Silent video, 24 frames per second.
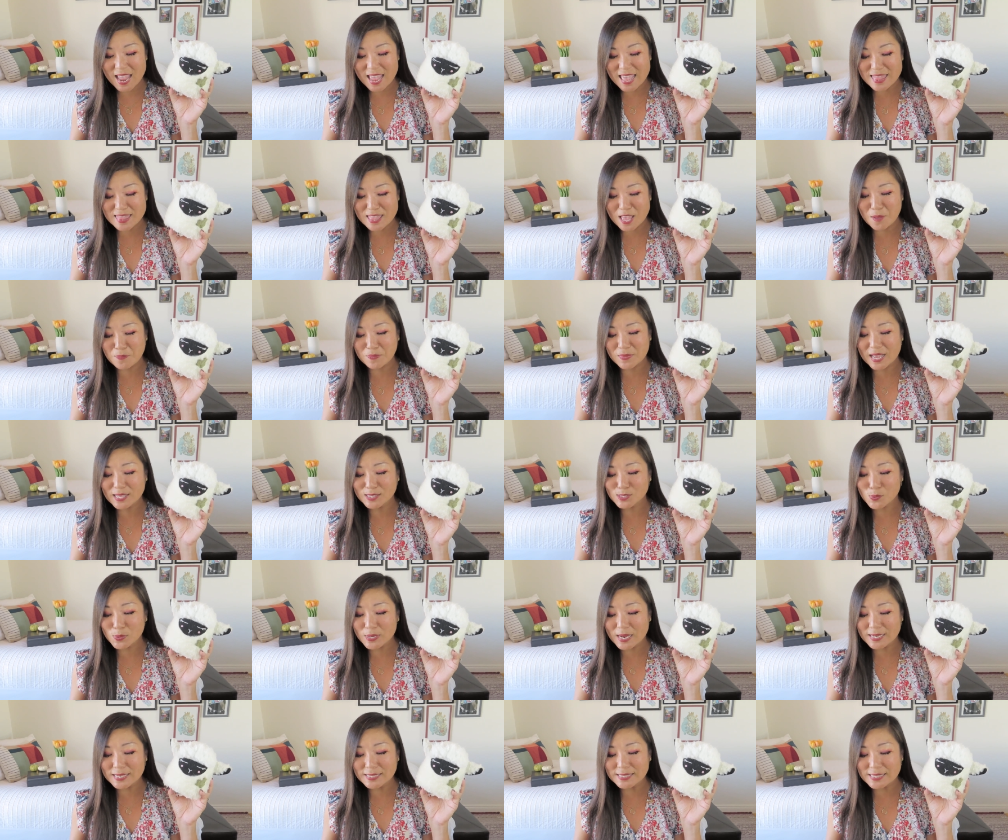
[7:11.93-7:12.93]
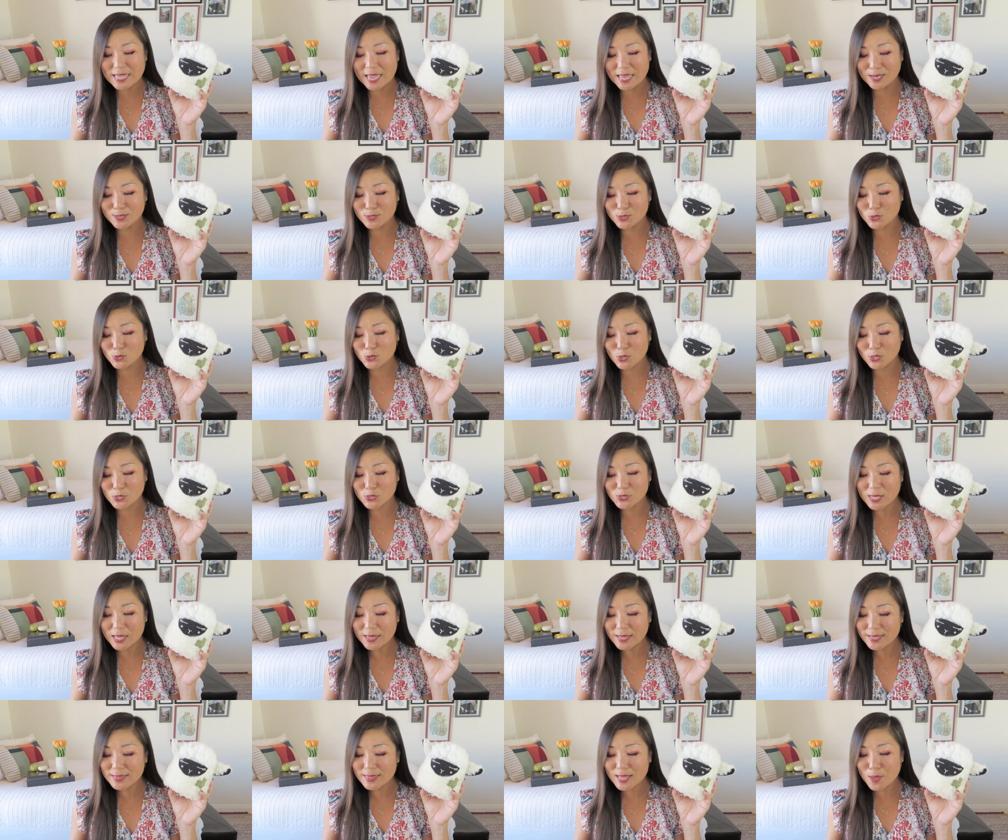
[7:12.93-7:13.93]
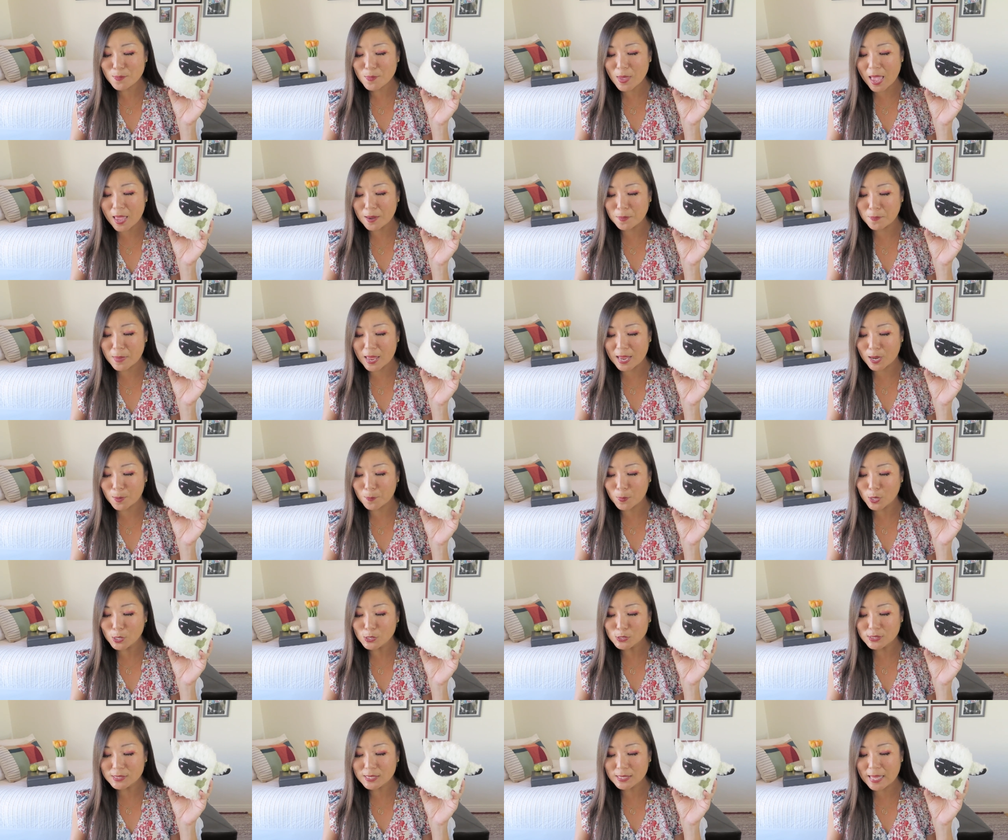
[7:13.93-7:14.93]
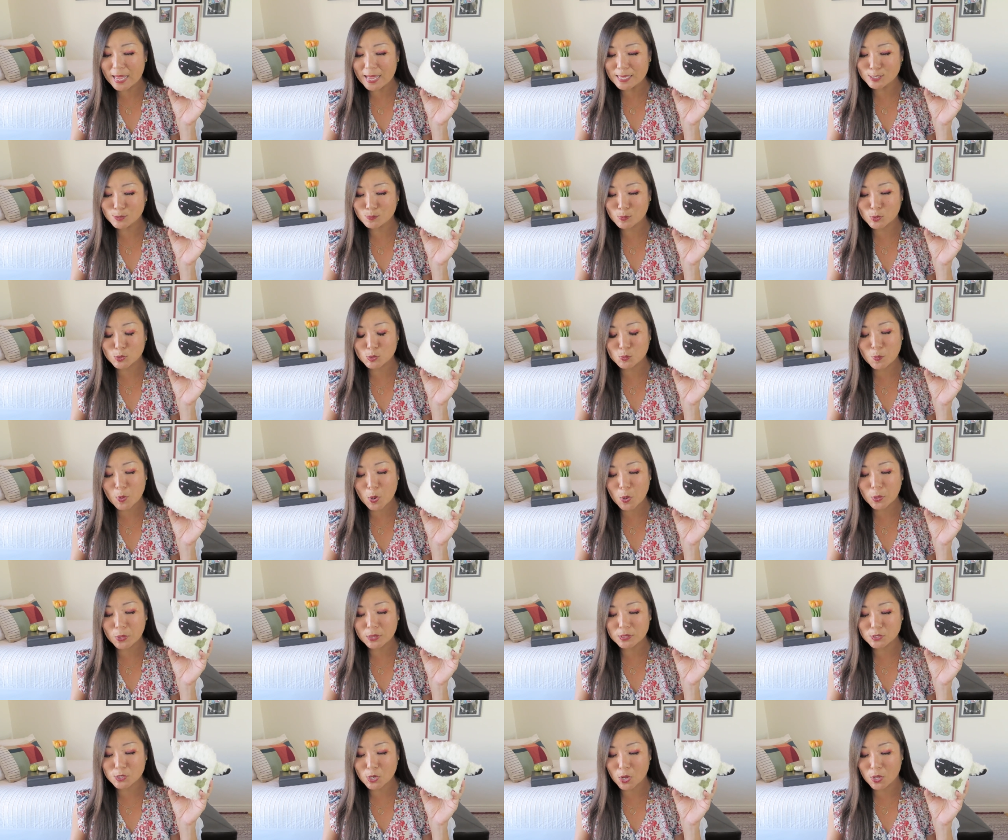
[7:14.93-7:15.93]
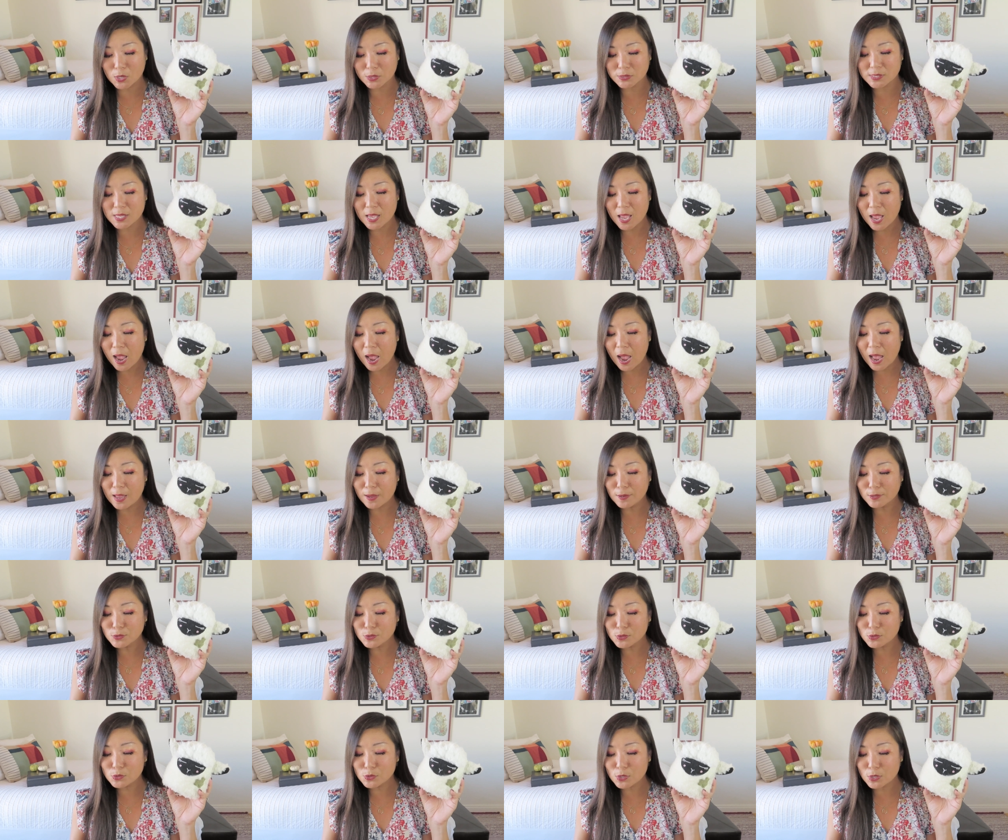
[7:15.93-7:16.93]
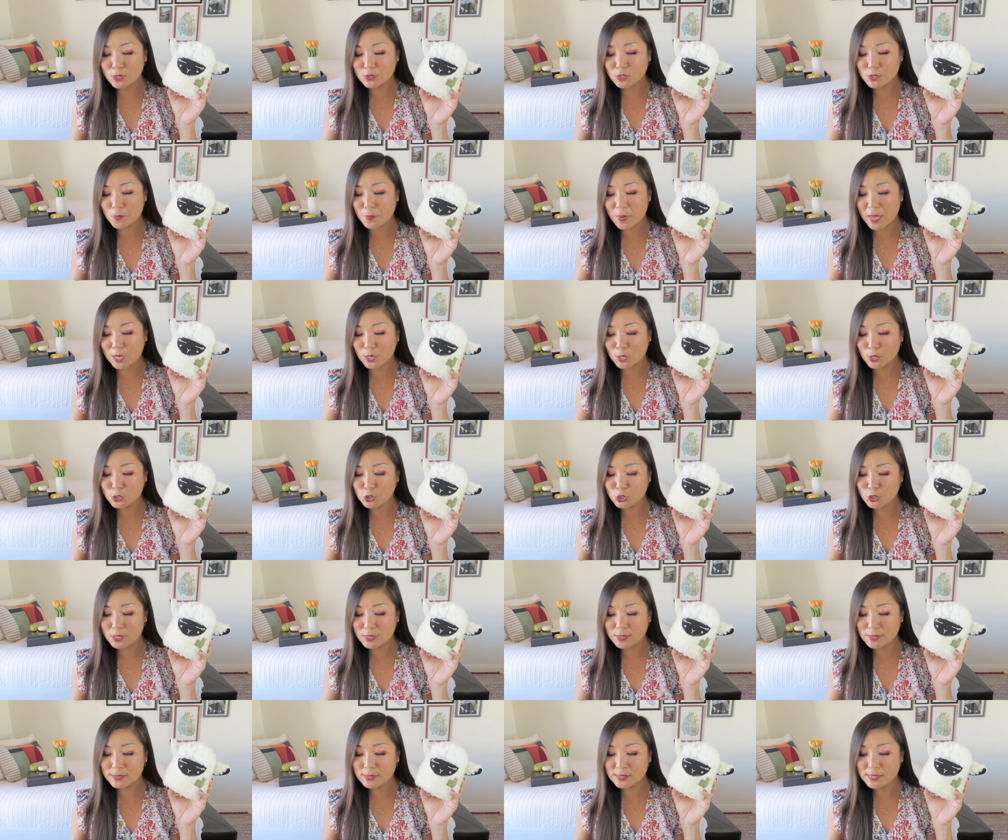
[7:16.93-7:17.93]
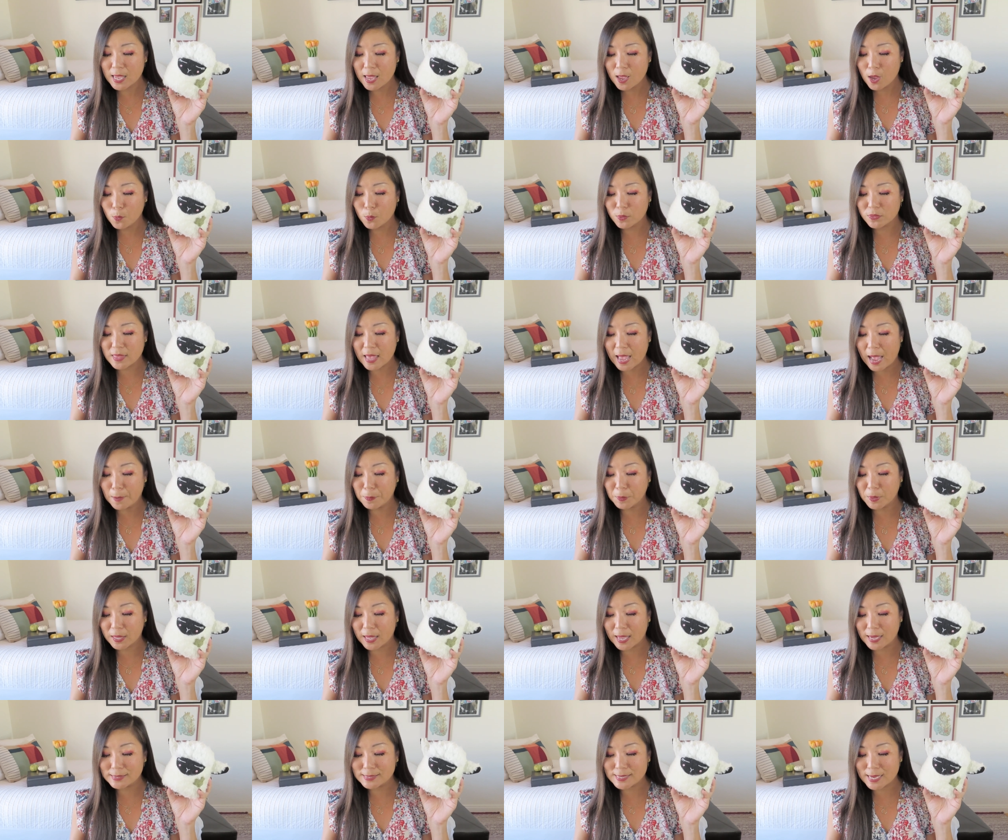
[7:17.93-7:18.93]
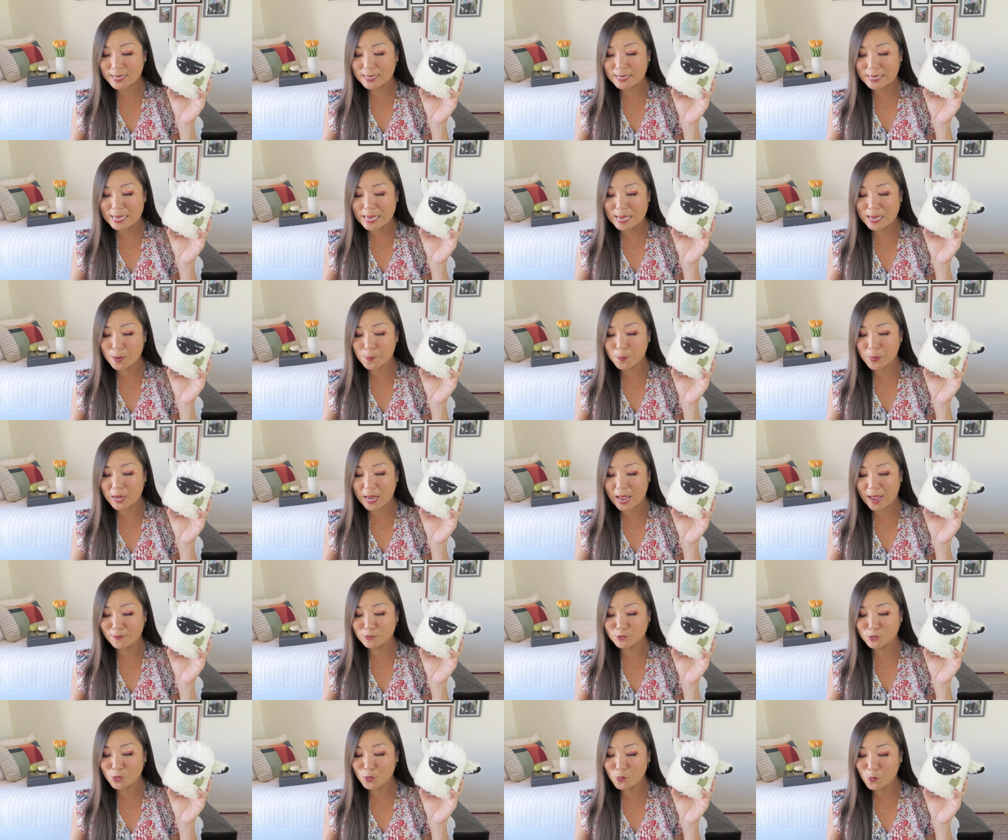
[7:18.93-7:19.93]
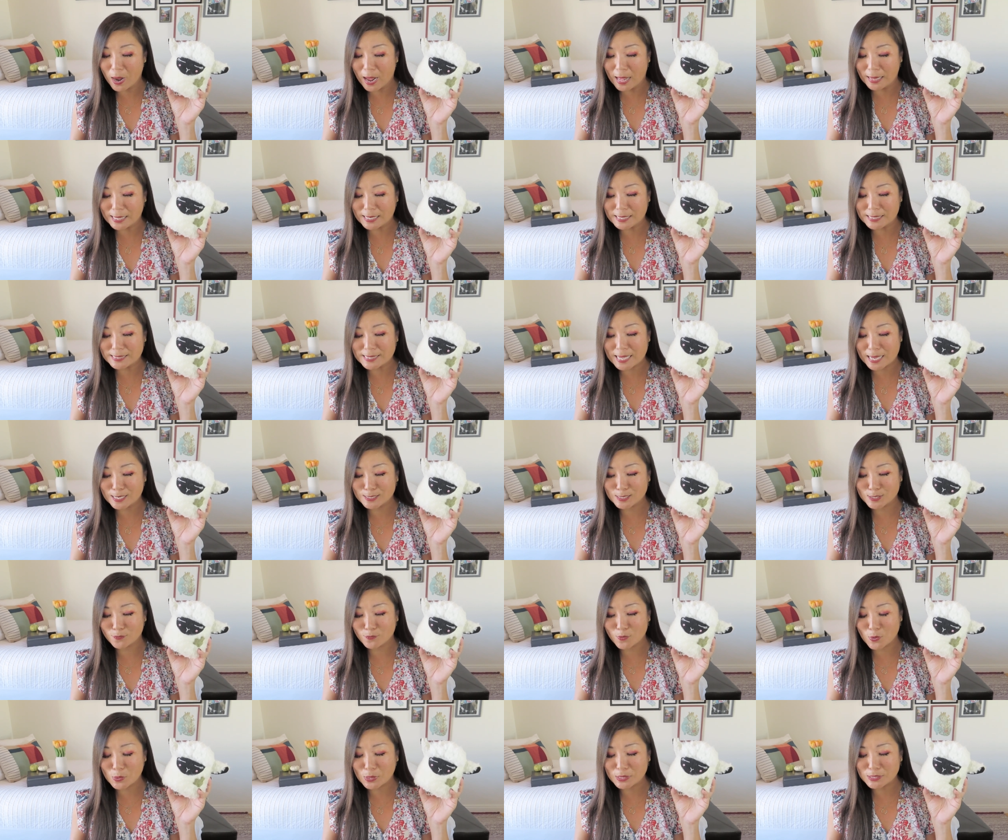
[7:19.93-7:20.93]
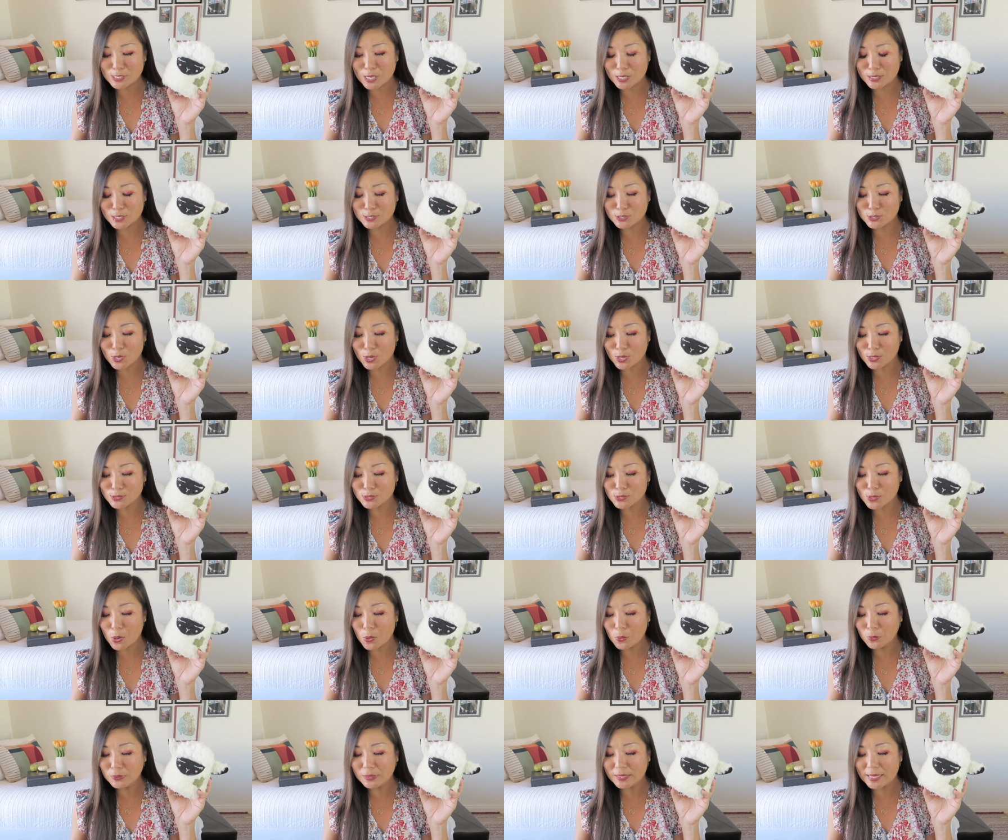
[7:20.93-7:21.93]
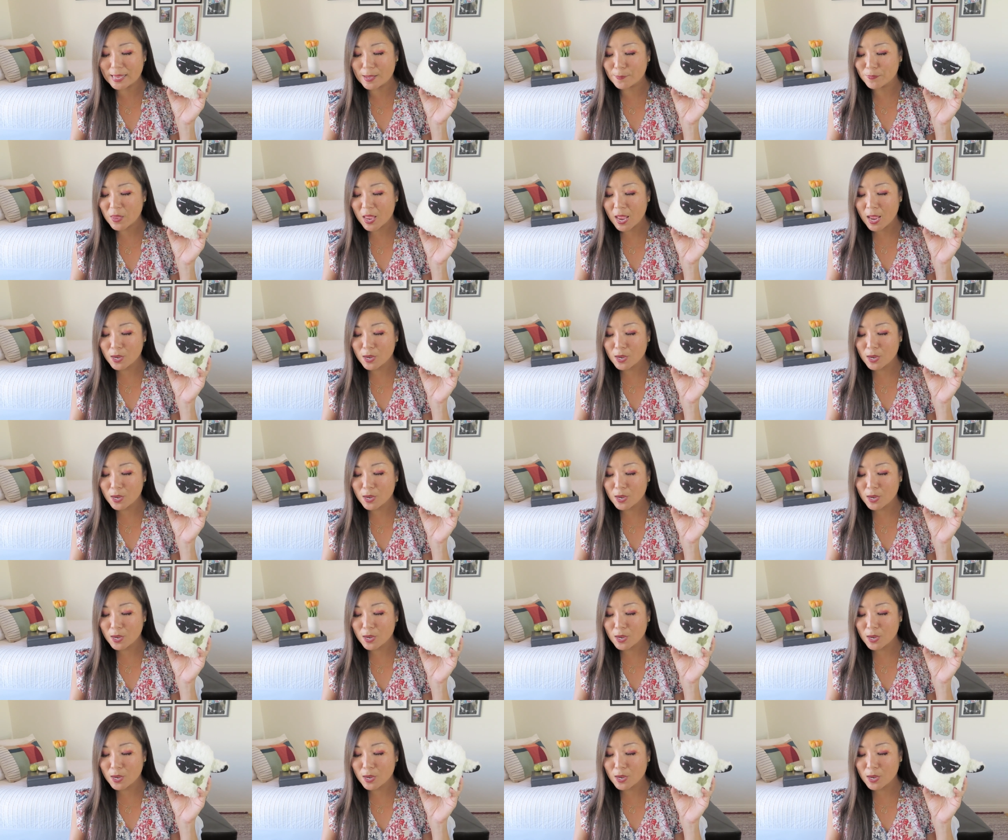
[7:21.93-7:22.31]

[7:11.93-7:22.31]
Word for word: in them. That's when I decided to start selling them and make personalized bespoke dolls. I also started to make cushions with the applique technique, but after a while I decided to focus on the dolls only.